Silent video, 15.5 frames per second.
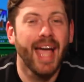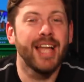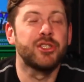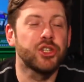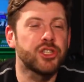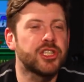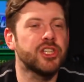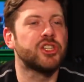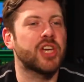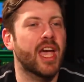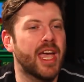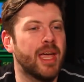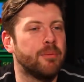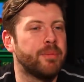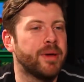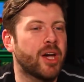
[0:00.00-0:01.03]
It's just a
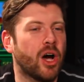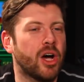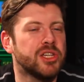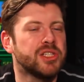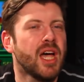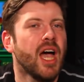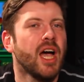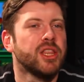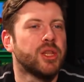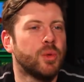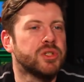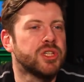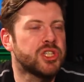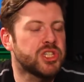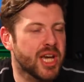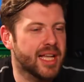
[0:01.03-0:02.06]
shame because there
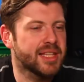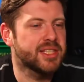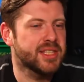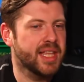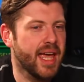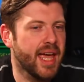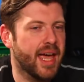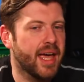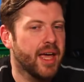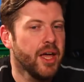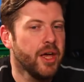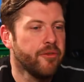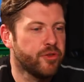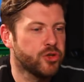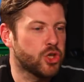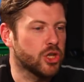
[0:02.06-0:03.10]
was a chance there
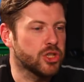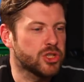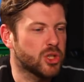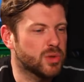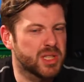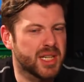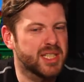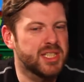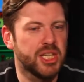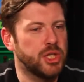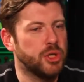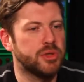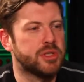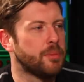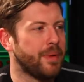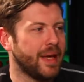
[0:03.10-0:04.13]
for Jon Snow to
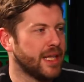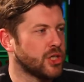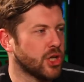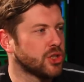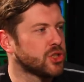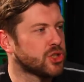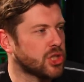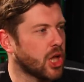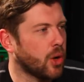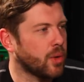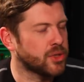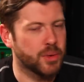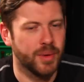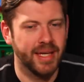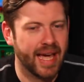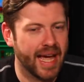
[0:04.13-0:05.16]
continue to be Jon Snow.
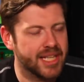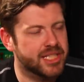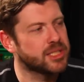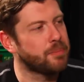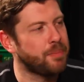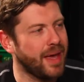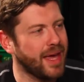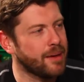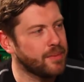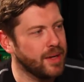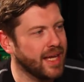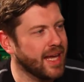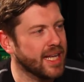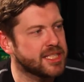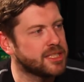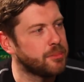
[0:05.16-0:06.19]
So he gets to be he
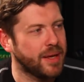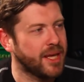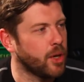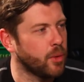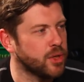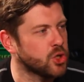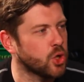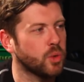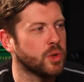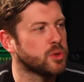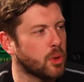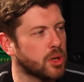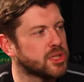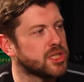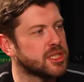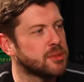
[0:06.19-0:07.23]
gets to be who he's always
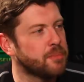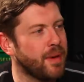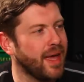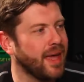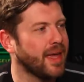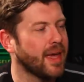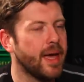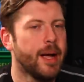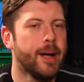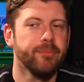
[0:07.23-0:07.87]
wanted to be.